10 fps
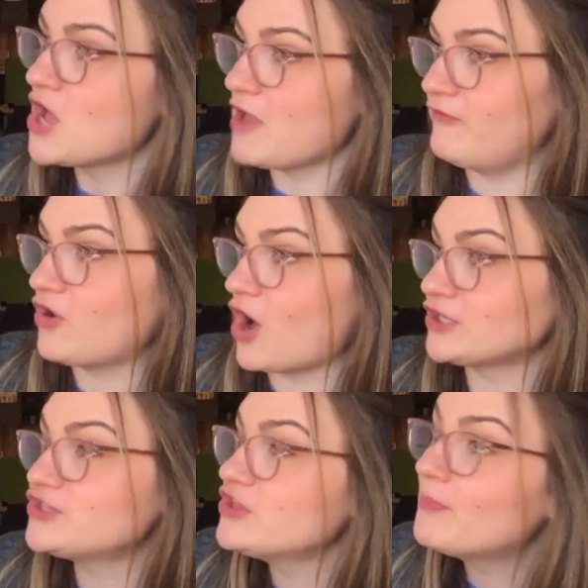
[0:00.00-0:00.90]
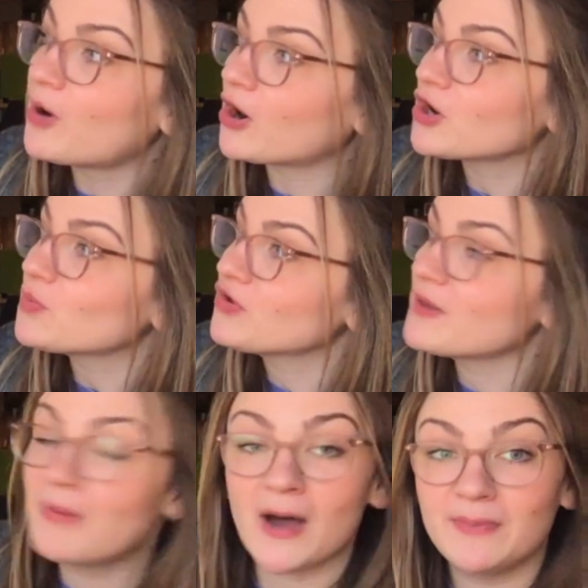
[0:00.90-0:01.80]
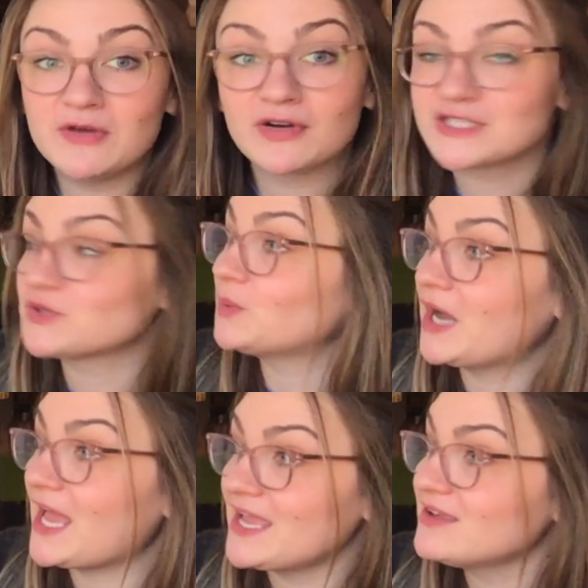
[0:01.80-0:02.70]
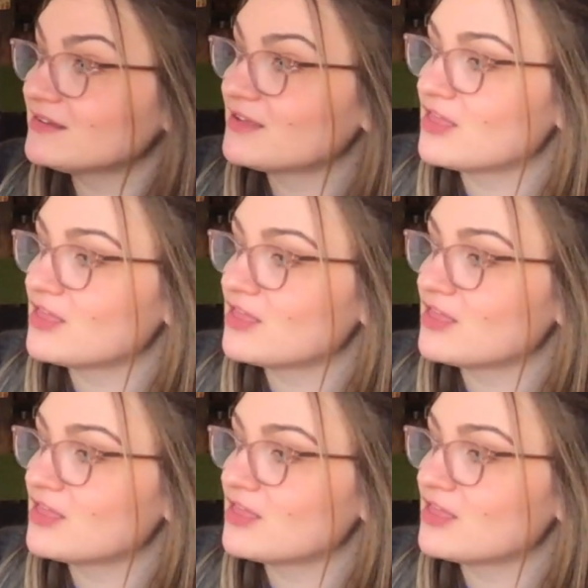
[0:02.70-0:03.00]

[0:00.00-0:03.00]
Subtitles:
Have you gotten to the part where the puppy runs away?